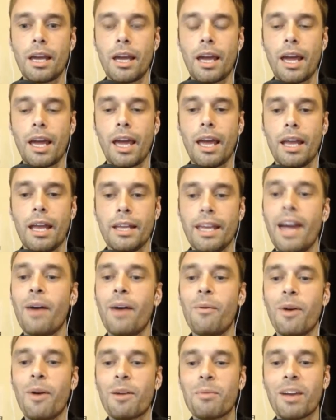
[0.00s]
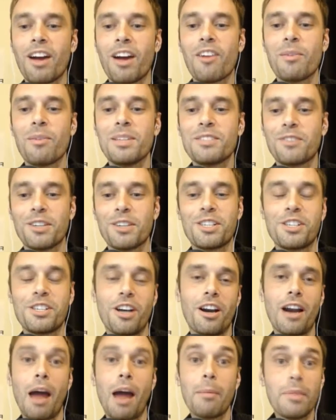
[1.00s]
Yeah, welcome to governments for
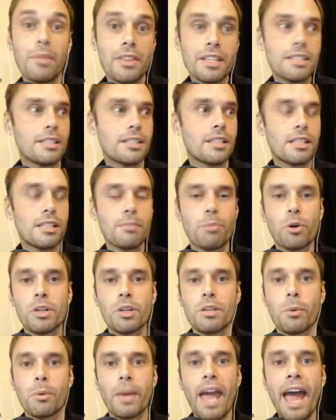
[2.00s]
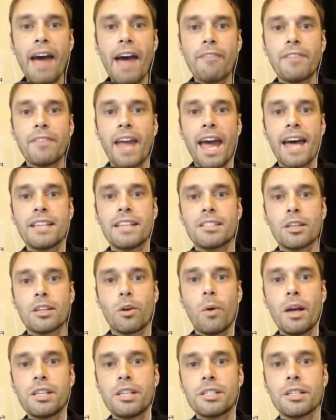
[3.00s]
sure. I mean, this is the important that we have to ask the
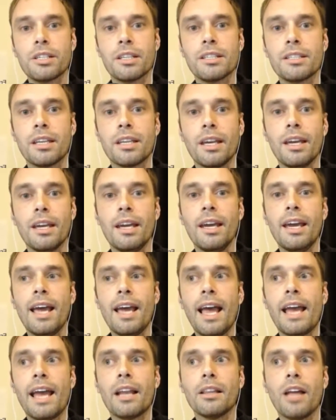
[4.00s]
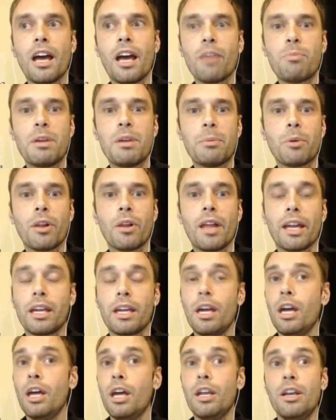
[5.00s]
questions. And a lot of people are like,
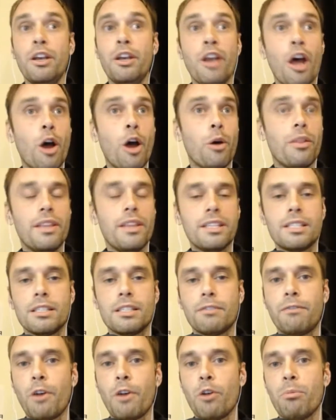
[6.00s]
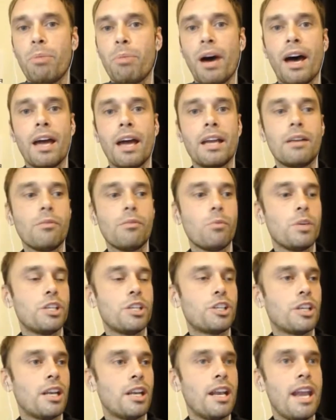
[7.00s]
no, this is vote buying. We
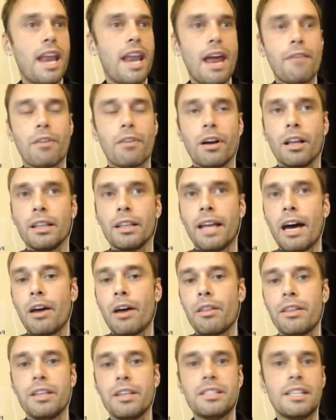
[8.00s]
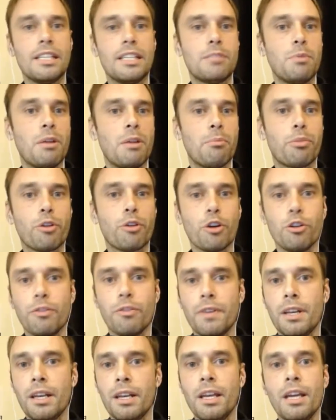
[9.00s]
should never allow this. It's been
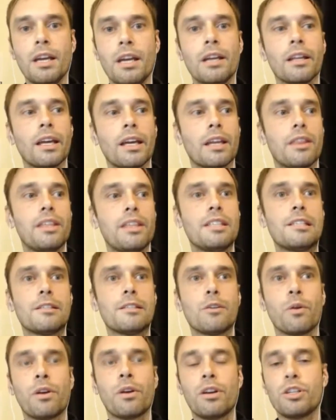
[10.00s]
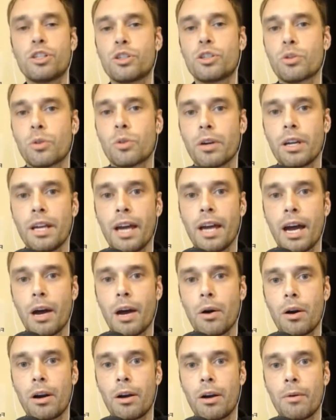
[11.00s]
proven like this is going to destroy
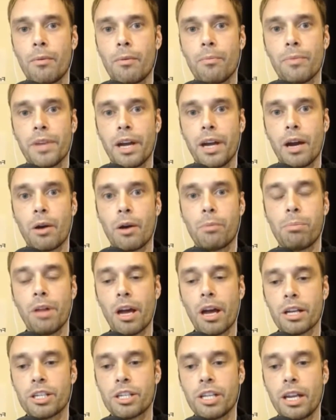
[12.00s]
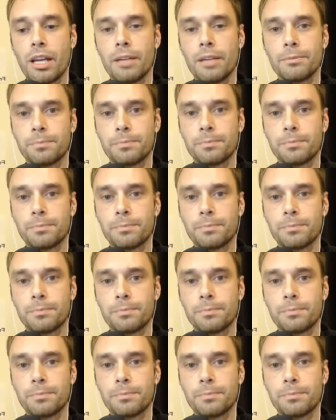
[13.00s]
our blockchain.